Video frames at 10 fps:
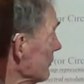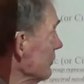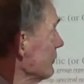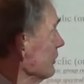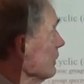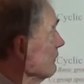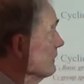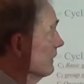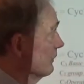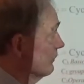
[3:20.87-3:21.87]
Just to give you
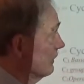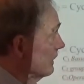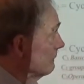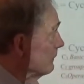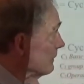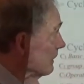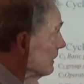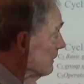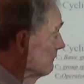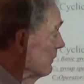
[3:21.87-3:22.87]
an example,
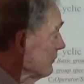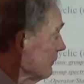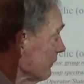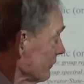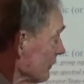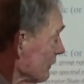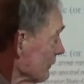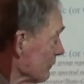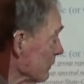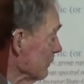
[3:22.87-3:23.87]
uh, most of the stuff
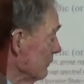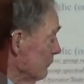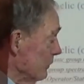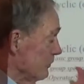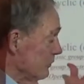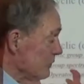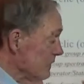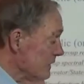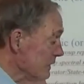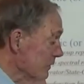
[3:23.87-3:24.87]
that we're, we're
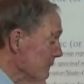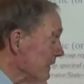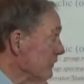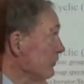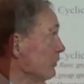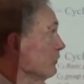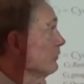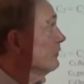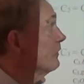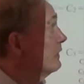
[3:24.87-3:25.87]
doing here makes
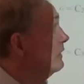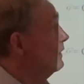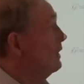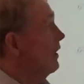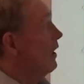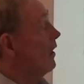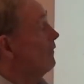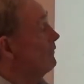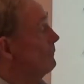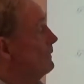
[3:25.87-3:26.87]
use
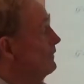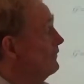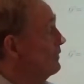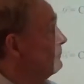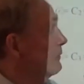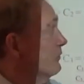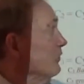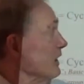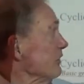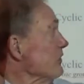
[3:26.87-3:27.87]
of a basic
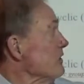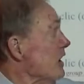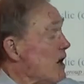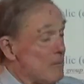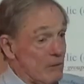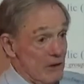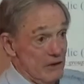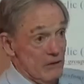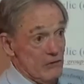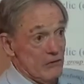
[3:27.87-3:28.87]
projection
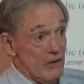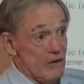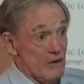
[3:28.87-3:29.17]
operators.